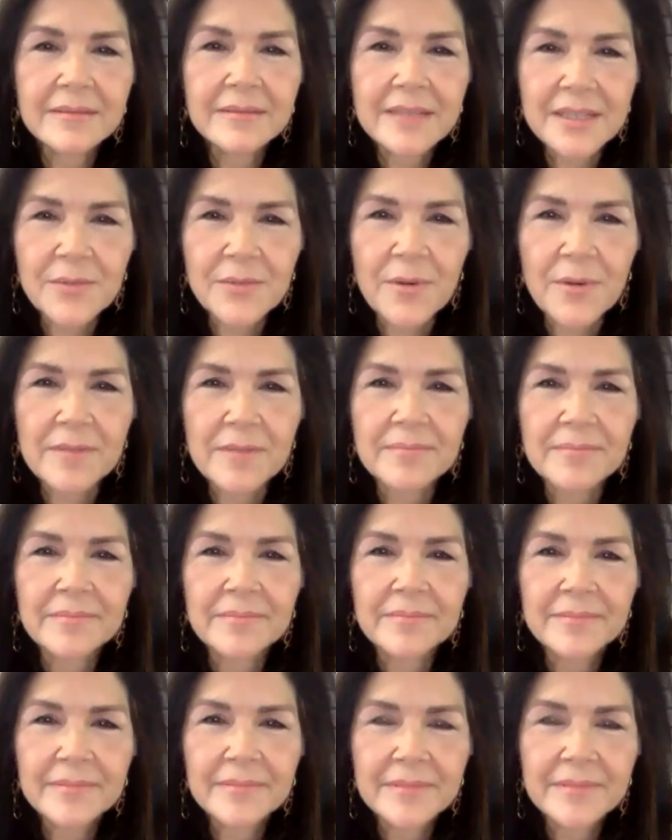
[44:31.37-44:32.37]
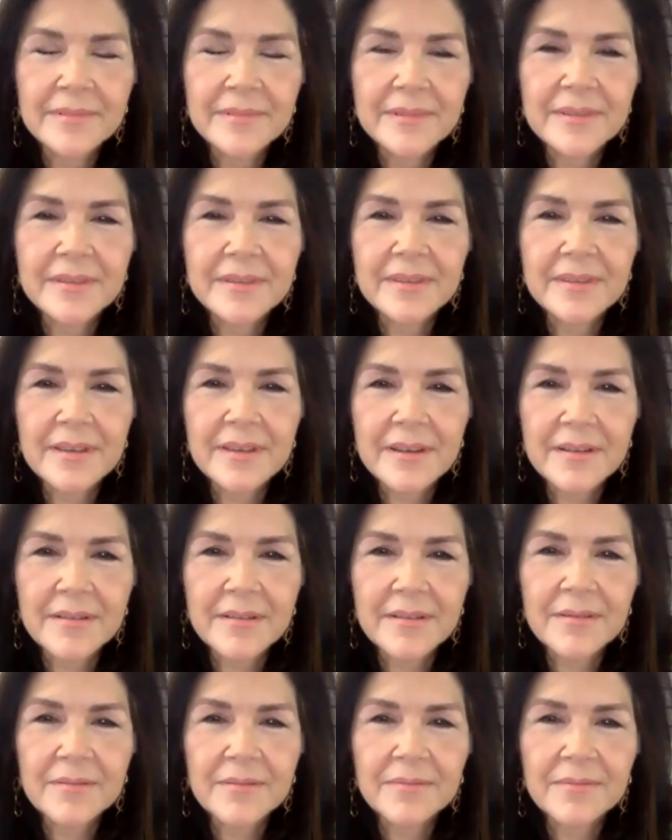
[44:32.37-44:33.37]
this one,
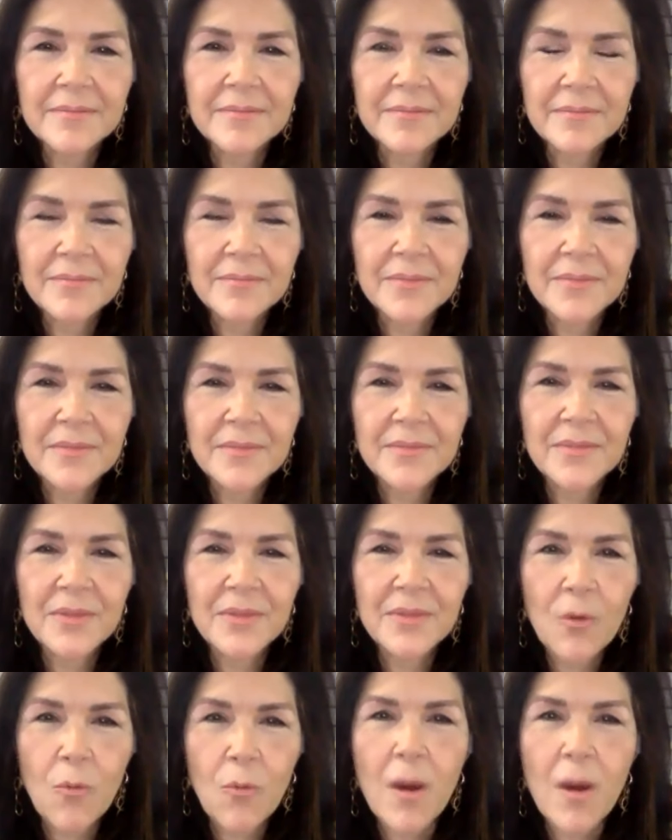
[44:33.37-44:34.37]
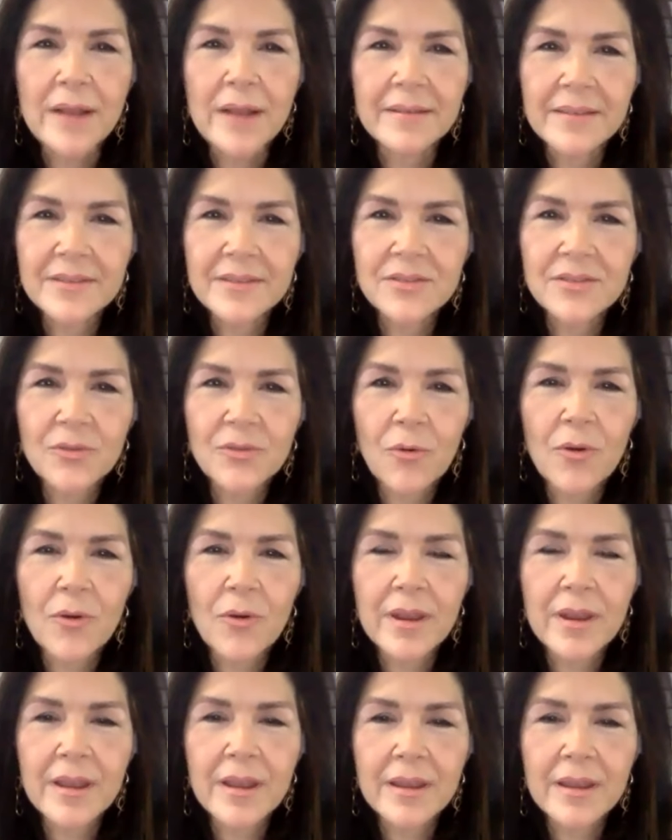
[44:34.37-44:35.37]
the the one, the
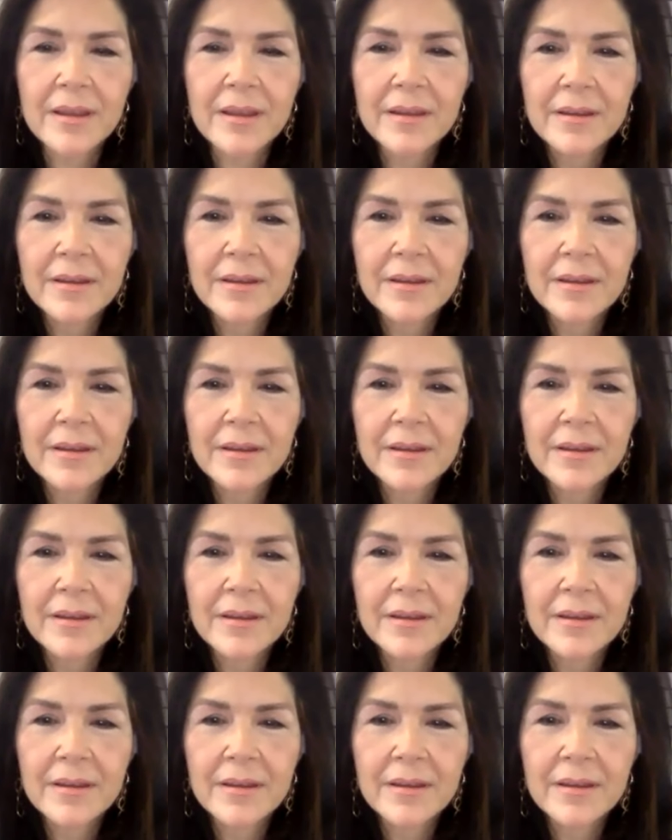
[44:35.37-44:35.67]
story.